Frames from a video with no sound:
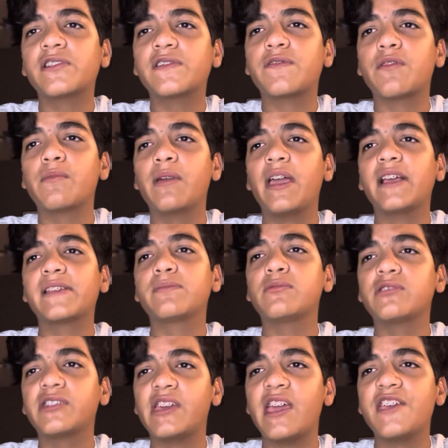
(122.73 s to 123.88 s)
from
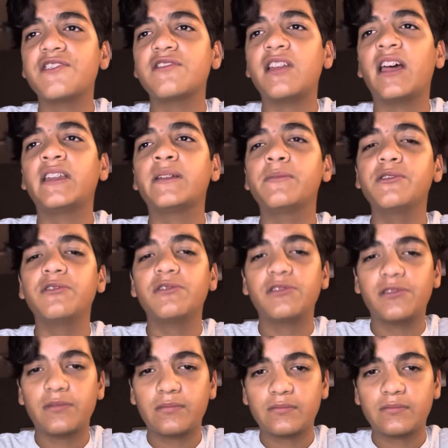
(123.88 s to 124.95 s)
exploitation and abuse.